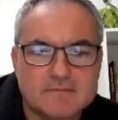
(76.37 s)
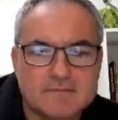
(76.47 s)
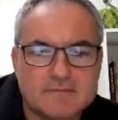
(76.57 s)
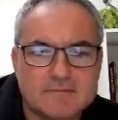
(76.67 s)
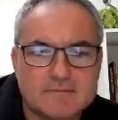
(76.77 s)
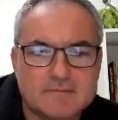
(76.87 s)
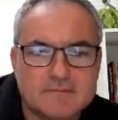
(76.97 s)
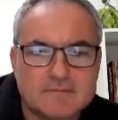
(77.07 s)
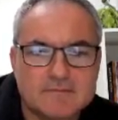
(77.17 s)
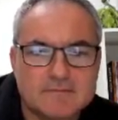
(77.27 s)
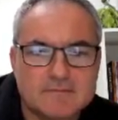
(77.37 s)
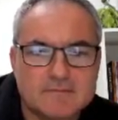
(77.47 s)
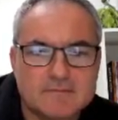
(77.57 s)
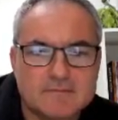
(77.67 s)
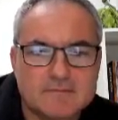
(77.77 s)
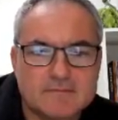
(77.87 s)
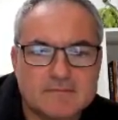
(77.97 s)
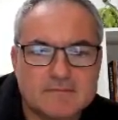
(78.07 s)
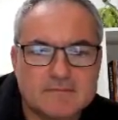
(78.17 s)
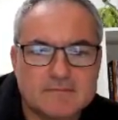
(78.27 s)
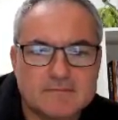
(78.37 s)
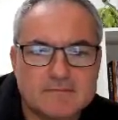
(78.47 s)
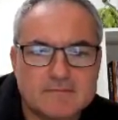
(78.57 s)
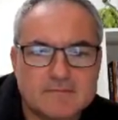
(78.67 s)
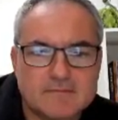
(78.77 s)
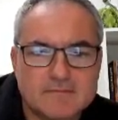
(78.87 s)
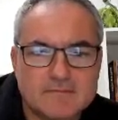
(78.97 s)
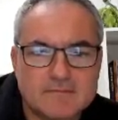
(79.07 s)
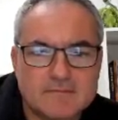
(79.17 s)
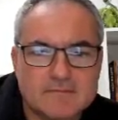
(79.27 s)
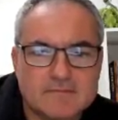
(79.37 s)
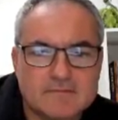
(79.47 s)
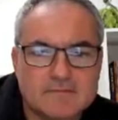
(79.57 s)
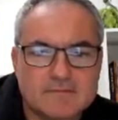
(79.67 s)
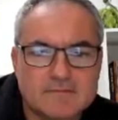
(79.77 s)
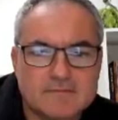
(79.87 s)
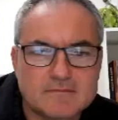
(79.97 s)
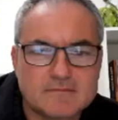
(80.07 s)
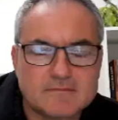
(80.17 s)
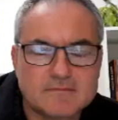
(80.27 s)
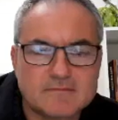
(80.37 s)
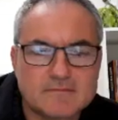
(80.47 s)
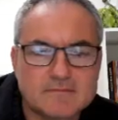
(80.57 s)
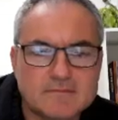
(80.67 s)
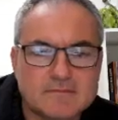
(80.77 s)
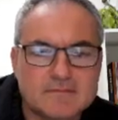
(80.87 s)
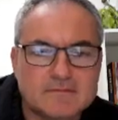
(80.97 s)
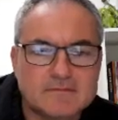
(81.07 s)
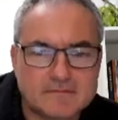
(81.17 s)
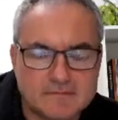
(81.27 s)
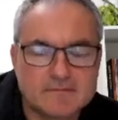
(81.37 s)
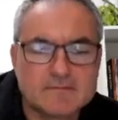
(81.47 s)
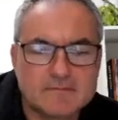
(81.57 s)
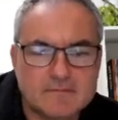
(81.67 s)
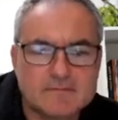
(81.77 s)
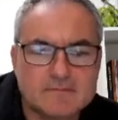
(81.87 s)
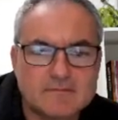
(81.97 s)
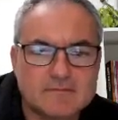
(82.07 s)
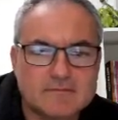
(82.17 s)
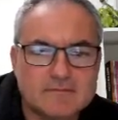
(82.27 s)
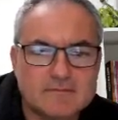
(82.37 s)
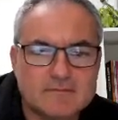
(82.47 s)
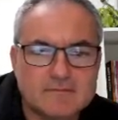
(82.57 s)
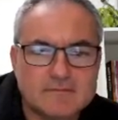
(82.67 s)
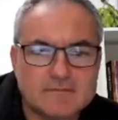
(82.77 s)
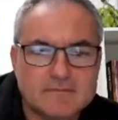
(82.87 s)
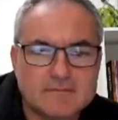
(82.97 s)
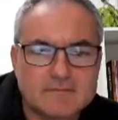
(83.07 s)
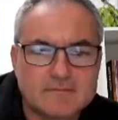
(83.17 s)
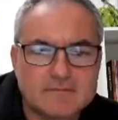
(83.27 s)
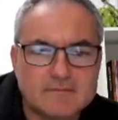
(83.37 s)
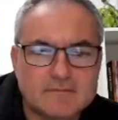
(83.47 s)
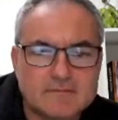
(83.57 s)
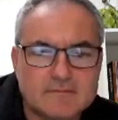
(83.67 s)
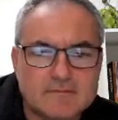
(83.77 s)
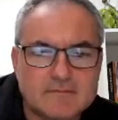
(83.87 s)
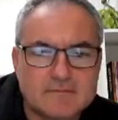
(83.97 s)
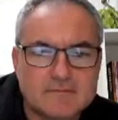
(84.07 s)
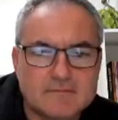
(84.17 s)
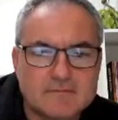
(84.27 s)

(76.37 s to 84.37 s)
(not speaking)